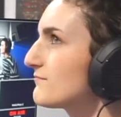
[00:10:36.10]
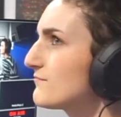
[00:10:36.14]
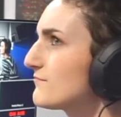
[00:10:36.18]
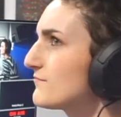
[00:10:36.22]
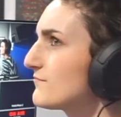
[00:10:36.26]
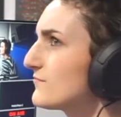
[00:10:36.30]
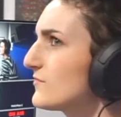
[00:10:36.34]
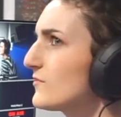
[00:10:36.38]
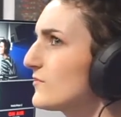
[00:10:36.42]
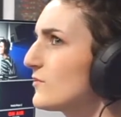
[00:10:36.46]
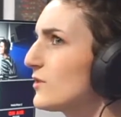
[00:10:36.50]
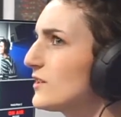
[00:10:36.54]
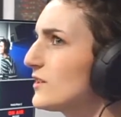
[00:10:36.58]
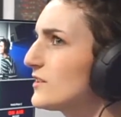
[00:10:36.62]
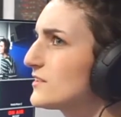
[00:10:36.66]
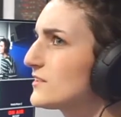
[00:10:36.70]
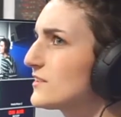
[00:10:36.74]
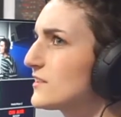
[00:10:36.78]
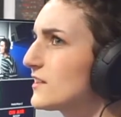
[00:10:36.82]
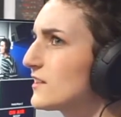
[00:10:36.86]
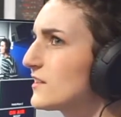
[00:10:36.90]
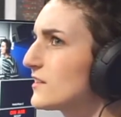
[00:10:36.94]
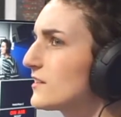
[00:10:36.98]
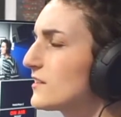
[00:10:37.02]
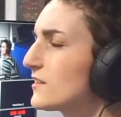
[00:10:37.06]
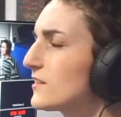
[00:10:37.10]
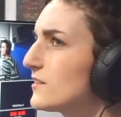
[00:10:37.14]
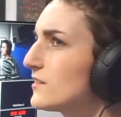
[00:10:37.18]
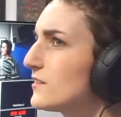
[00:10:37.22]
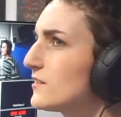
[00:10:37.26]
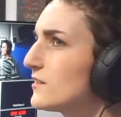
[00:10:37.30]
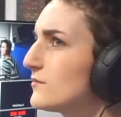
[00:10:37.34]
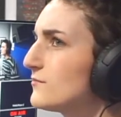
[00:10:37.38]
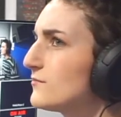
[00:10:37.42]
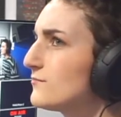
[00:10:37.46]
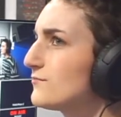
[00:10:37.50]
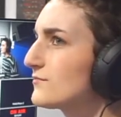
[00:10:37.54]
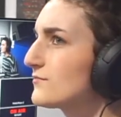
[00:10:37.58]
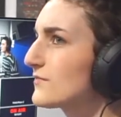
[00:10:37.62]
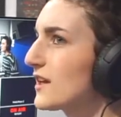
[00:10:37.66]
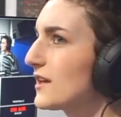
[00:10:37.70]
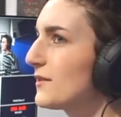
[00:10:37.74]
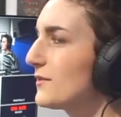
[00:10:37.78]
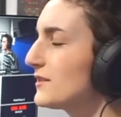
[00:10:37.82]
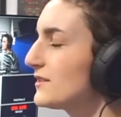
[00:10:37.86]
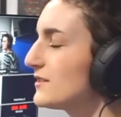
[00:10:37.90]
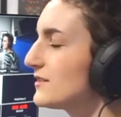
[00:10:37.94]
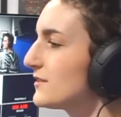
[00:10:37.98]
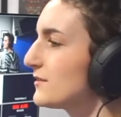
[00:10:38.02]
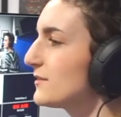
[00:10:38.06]
where else did I go? I
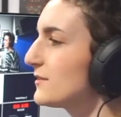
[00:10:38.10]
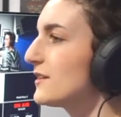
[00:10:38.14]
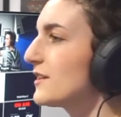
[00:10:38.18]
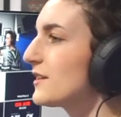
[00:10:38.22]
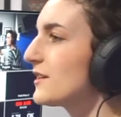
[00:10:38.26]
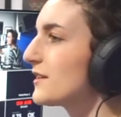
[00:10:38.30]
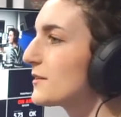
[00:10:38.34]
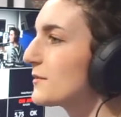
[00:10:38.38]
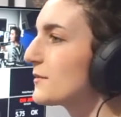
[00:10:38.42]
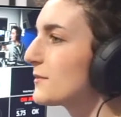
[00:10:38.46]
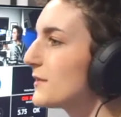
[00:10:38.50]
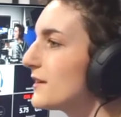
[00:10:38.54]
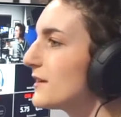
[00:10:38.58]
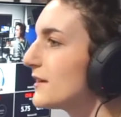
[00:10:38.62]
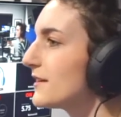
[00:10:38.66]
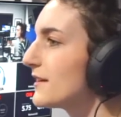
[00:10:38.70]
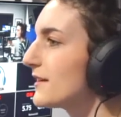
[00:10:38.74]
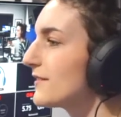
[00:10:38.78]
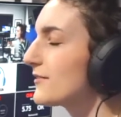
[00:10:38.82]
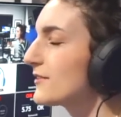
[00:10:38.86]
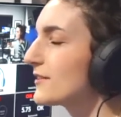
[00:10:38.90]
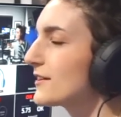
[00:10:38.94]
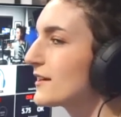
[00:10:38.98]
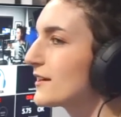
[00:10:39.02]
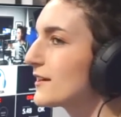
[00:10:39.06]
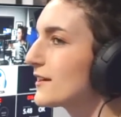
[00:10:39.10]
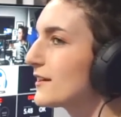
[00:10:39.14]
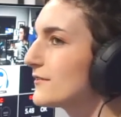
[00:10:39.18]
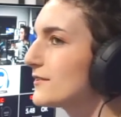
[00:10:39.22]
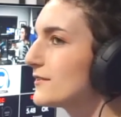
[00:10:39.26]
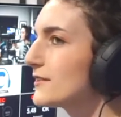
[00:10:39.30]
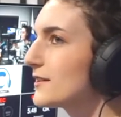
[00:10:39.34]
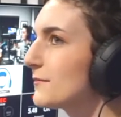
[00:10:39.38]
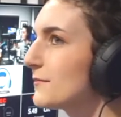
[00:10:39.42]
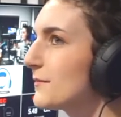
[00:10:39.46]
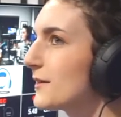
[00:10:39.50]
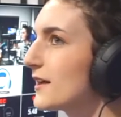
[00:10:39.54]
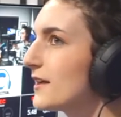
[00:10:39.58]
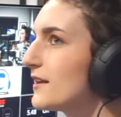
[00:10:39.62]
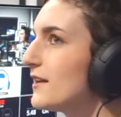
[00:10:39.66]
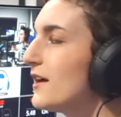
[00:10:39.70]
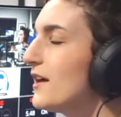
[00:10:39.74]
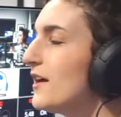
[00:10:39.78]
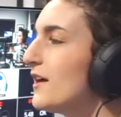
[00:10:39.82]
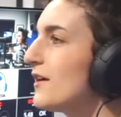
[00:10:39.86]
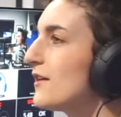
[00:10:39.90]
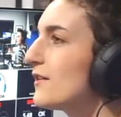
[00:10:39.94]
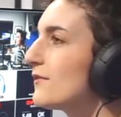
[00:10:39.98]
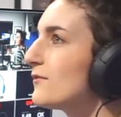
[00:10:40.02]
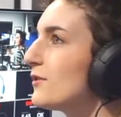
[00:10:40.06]
went to another one. I forget off the top of my head.
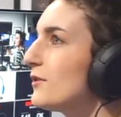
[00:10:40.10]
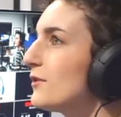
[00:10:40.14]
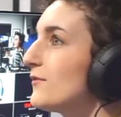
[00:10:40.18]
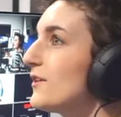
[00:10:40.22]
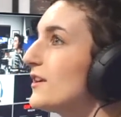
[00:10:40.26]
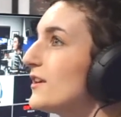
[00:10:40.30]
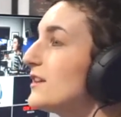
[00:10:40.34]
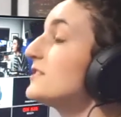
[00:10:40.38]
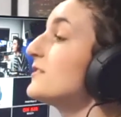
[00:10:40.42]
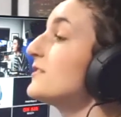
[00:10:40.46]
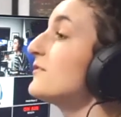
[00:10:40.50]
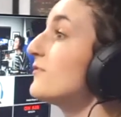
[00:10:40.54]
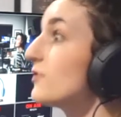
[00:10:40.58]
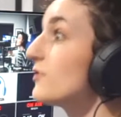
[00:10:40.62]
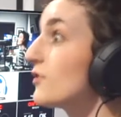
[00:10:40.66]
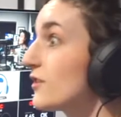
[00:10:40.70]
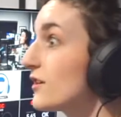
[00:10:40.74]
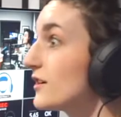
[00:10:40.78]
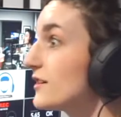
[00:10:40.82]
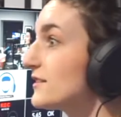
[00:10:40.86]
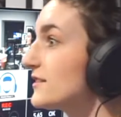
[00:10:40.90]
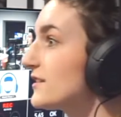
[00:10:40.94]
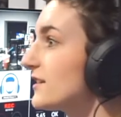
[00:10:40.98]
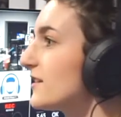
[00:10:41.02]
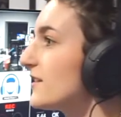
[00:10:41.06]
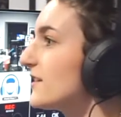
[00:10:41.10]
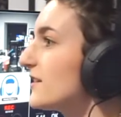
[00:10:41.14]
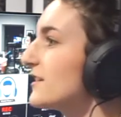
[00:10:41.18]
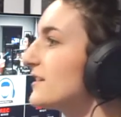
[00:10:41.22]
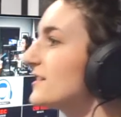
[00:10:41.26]
Rome, Venice, and Florence. There it is.